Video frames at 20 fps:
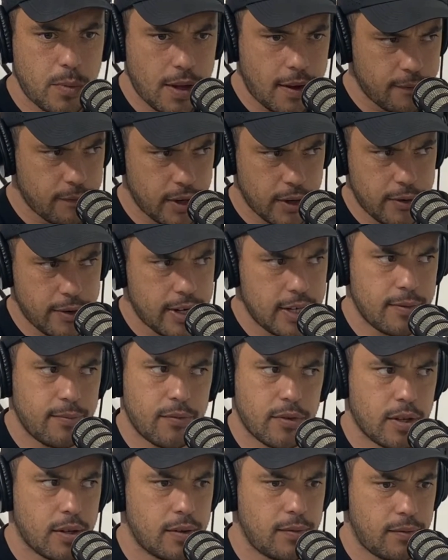very
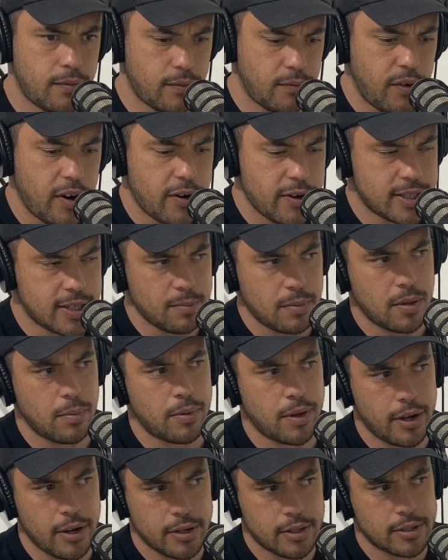very similar
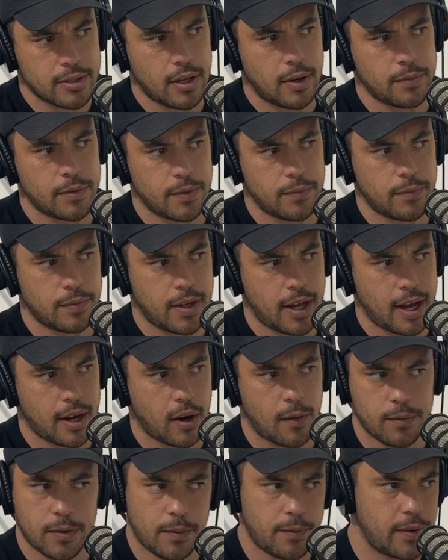blokes off the like
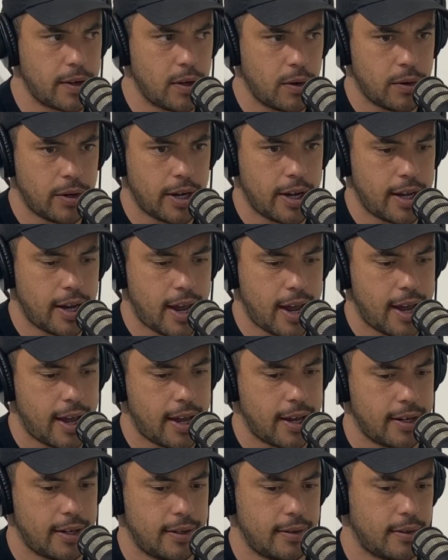off the field and,
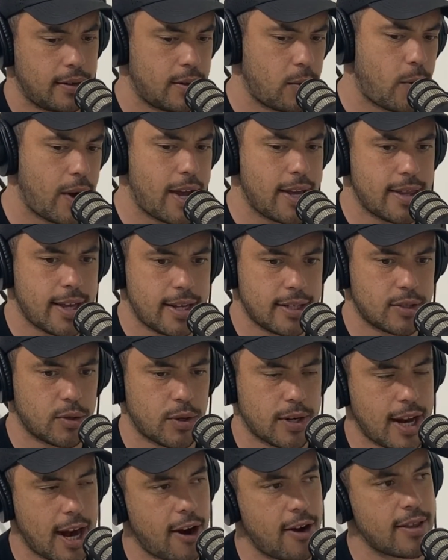and, the way they sort of
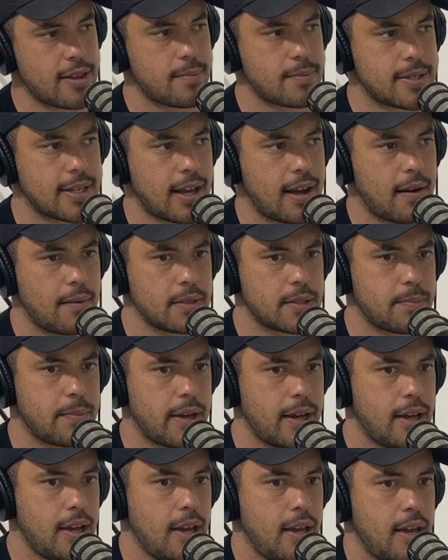carry themselves,
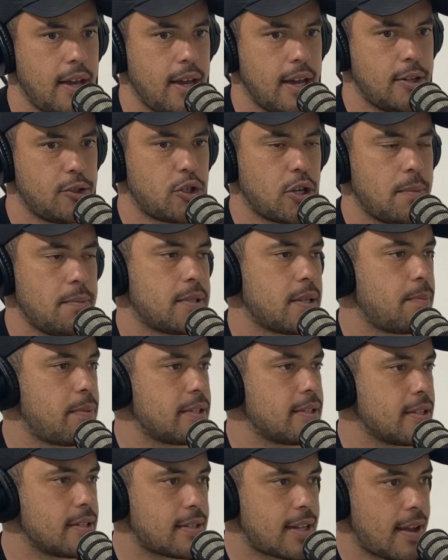but in terms of
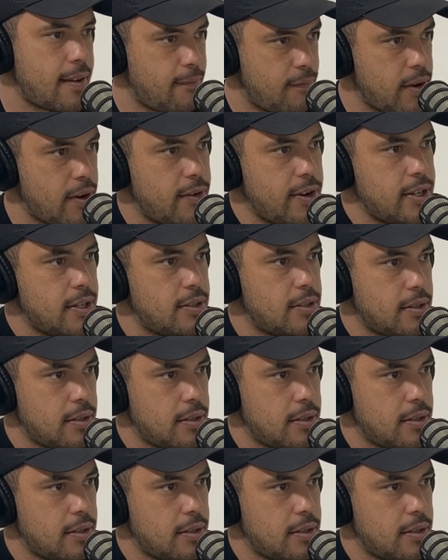business, they very